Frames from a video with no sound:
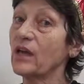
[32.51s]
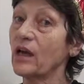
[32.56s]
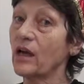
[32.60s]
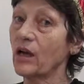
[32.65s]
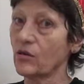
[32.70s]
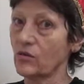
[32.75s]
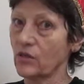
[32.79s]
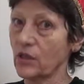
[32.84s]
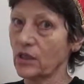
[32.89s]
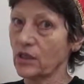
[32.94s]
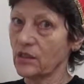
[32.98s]

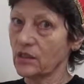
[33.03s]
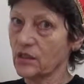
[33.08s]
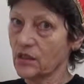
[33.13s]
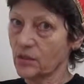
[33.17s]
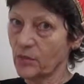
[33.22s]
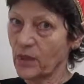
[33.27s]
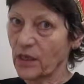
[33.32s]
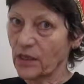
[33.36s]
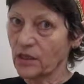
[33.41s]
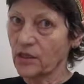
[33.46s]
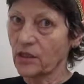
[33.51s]
our
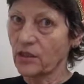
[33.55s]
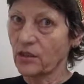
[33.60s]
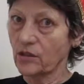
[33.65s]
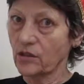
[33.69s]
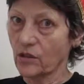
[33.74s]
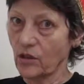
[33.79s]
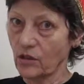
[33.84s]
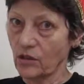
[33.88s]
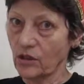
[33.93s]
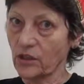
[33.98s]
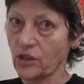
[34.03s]
smart
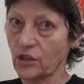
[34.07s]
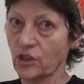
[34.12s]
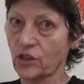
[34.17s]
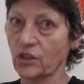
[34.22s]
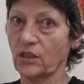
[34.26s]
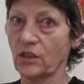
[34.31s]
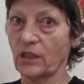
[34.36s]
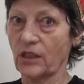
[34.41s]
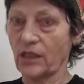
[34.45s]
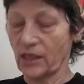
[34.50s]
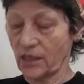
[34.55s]
knowledge
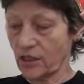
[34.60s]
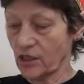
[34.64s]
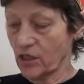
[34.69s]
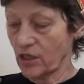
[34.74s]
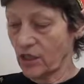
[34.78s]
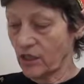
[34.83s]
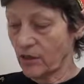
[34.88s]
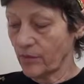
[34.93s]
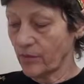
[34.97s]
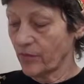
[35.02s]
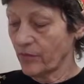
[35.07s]

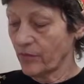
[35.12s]
engine.